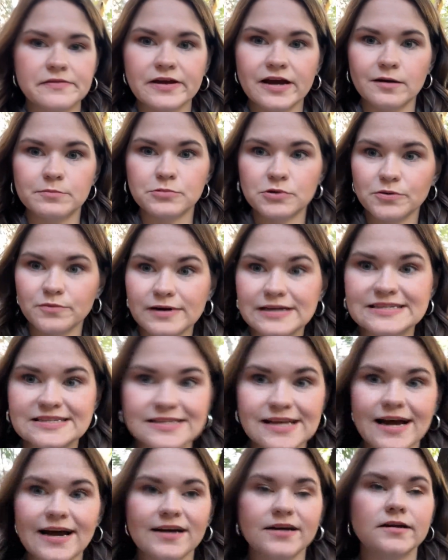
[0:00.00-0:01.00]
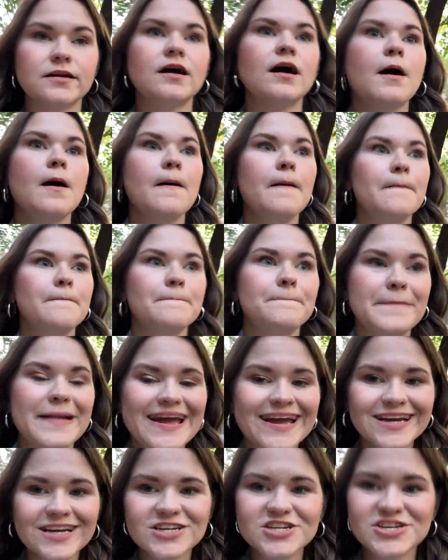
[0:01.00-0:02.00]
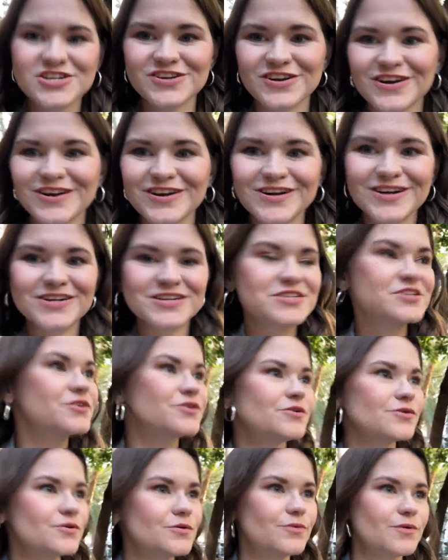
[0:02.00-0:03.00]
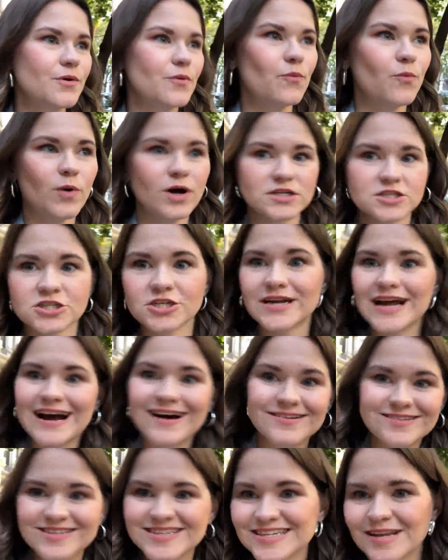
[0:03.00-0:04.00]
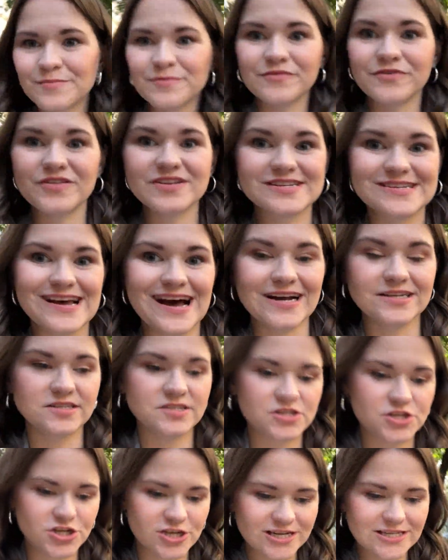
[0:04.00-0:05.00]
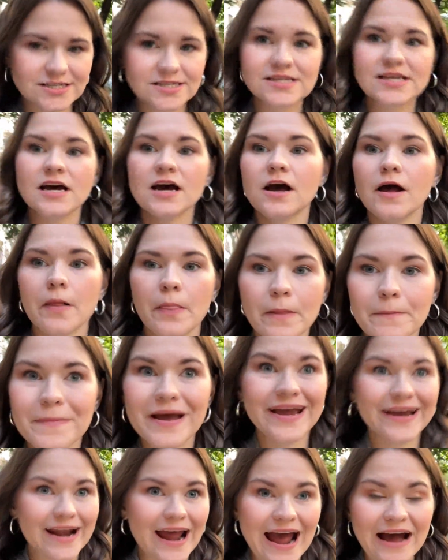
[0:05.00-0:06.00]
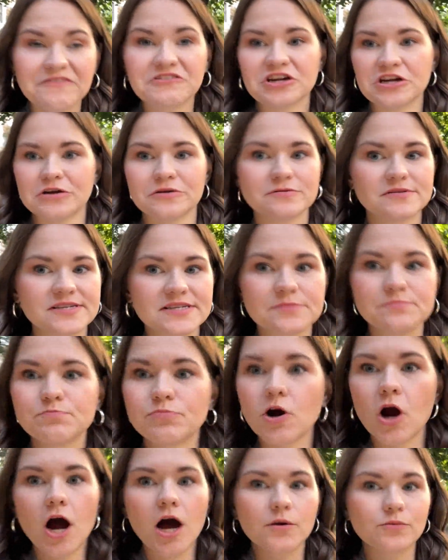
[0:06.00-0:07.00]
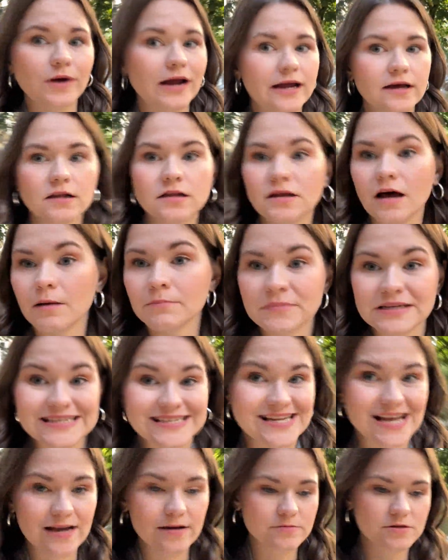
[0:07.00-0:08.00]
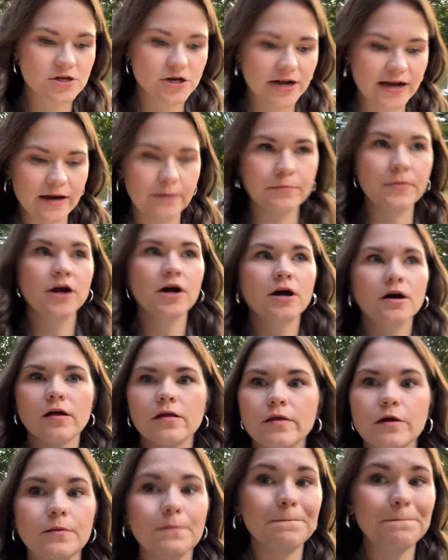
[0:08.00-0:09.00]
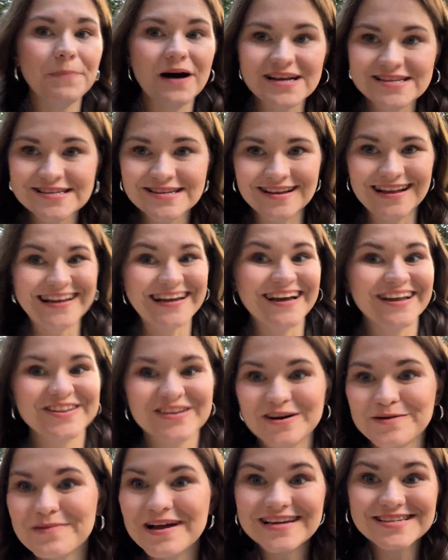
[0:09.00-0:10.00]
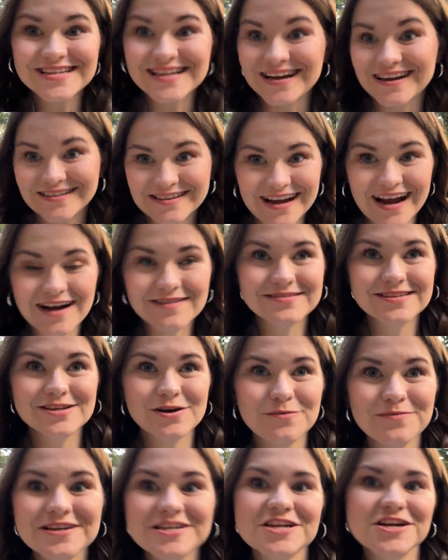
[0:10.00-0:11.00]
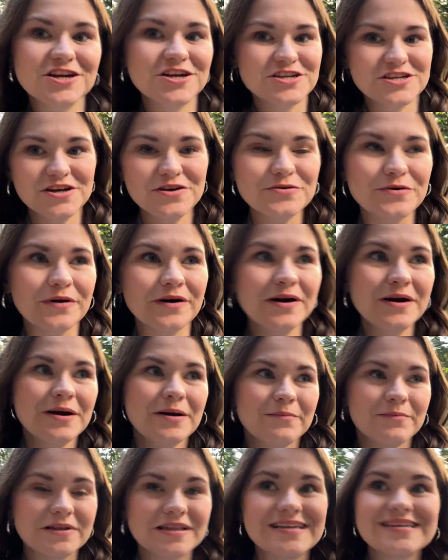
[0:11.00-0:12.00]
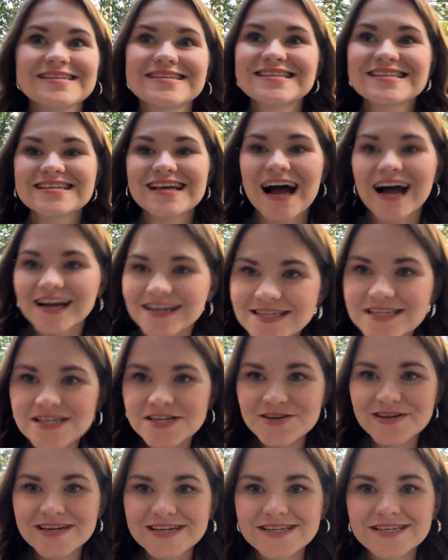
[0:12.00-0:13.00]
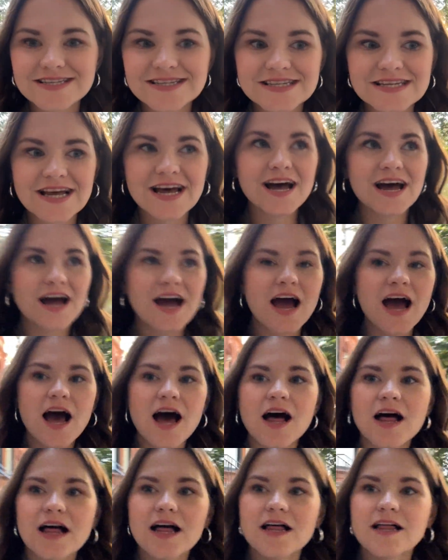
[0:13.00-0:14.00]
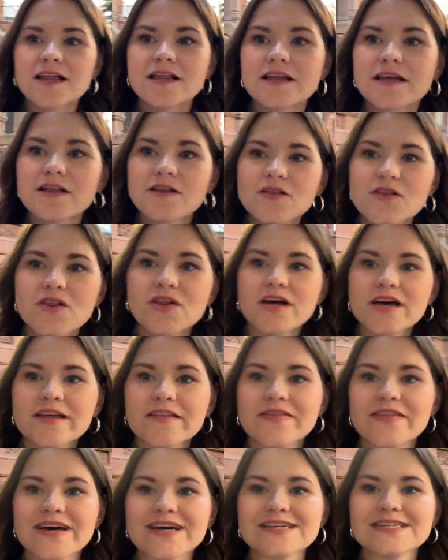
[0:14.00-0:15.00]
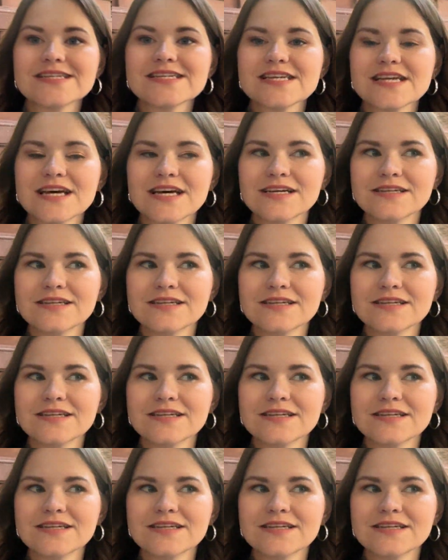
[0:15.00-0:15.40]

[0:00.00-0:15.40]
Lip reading: the Upper West Side, make sure to wander down some of the side streets. The main avenues, Broadway, Columbus, Amsterdam, they're bustling and they're amazing and they have so much to do. But these side streets, look at this.